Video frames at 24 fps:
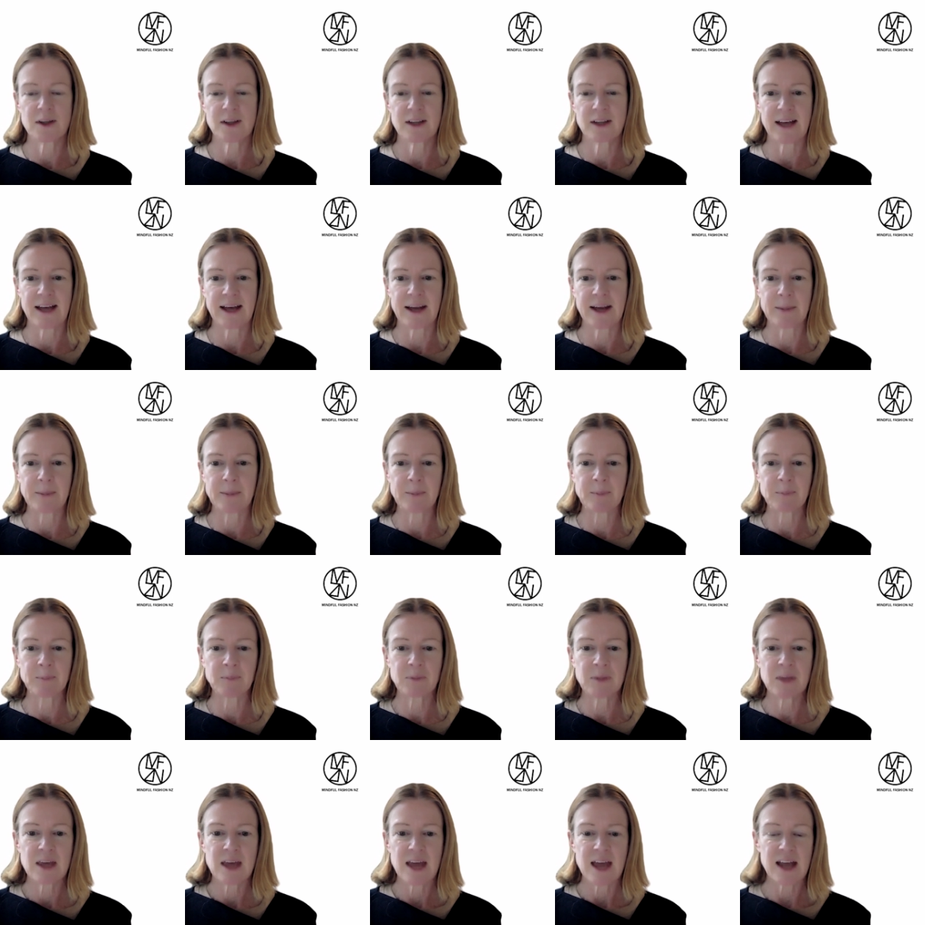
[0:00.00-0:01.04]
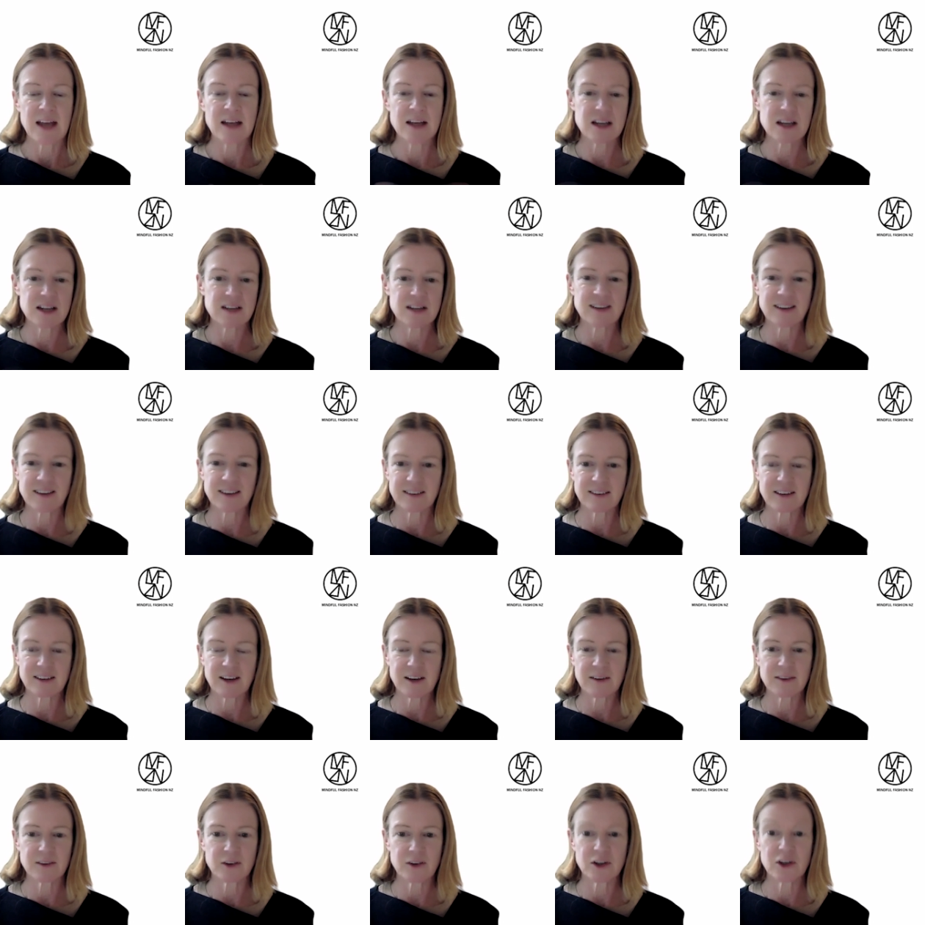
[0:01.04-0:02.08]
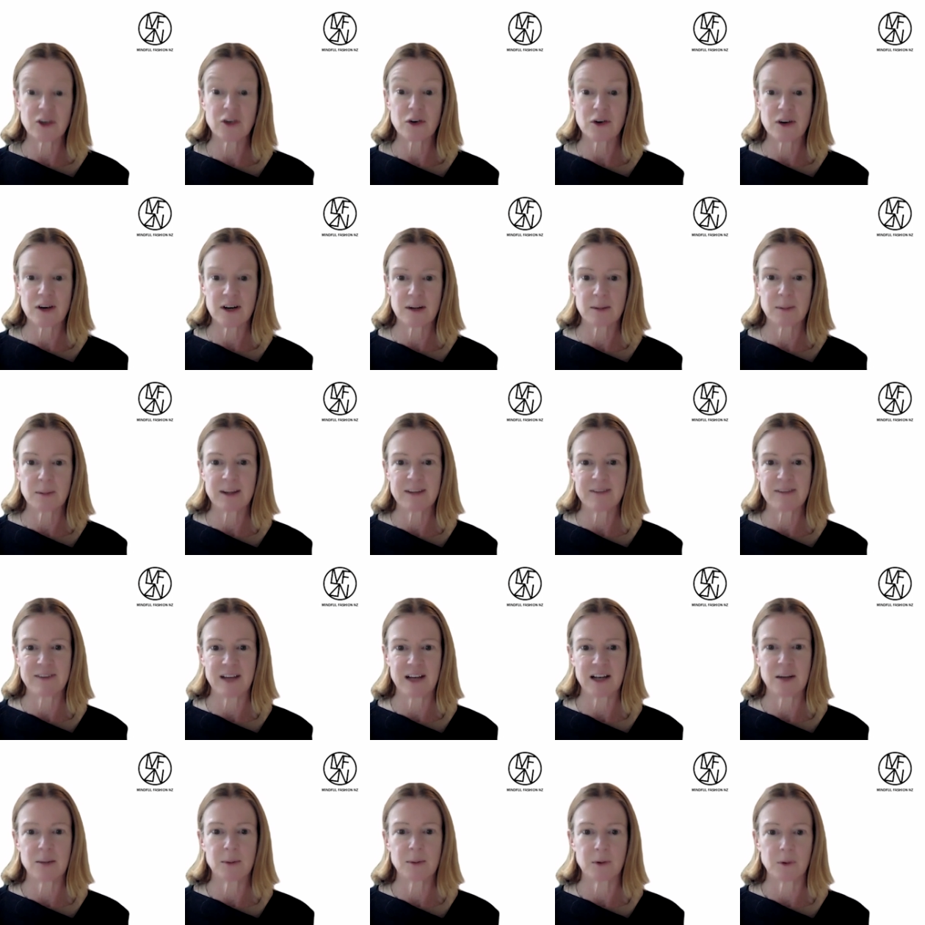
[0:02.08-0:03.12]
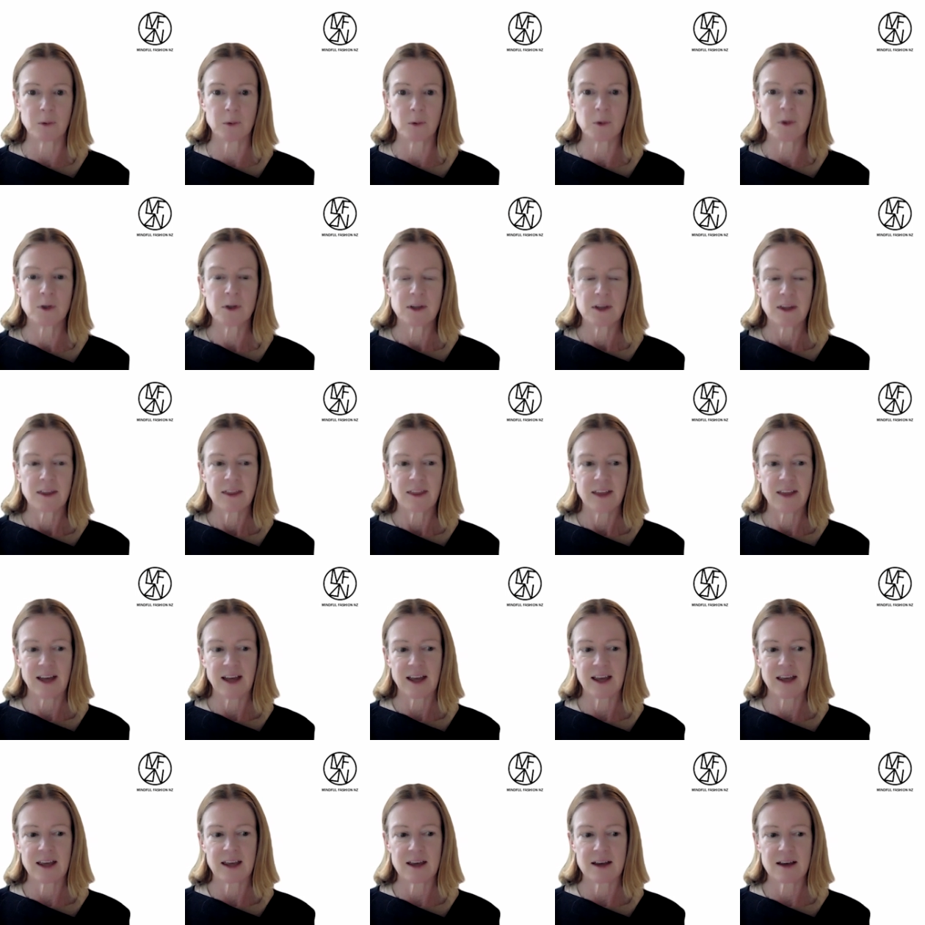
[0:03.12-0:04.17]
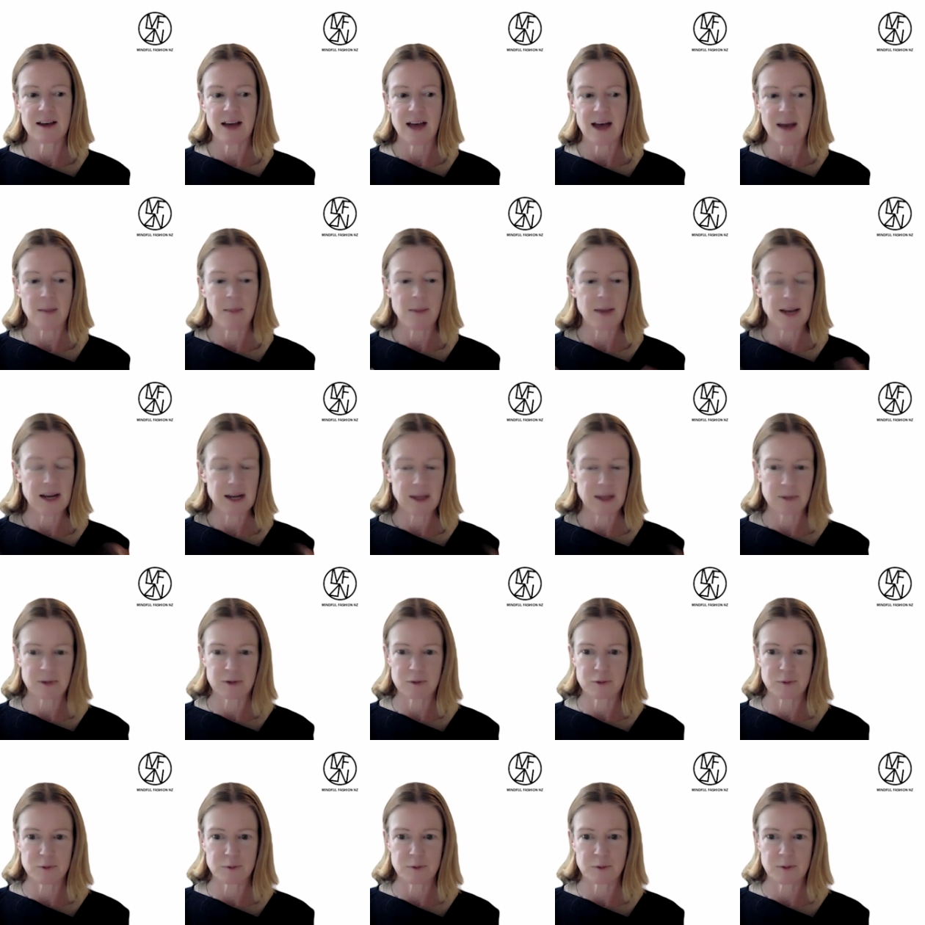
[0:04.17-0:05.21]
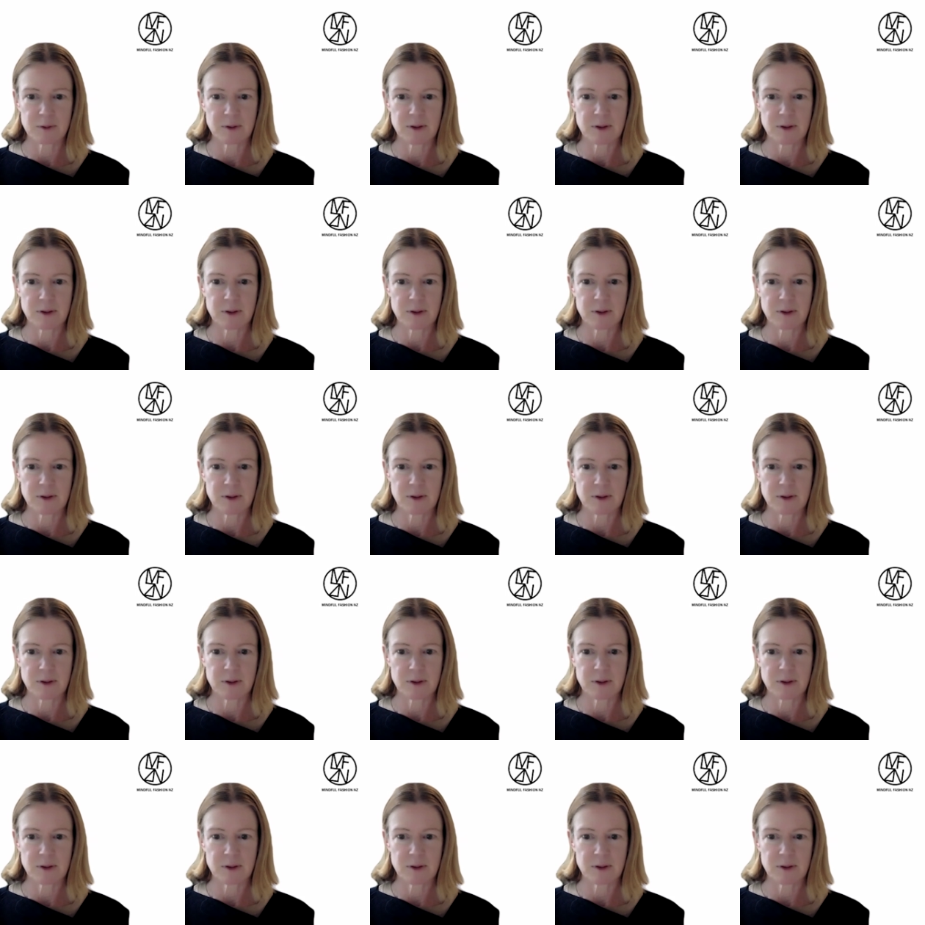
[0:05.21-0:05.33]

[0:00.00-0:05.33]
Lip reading: And yet textiles are incredibly valuable. They are made up of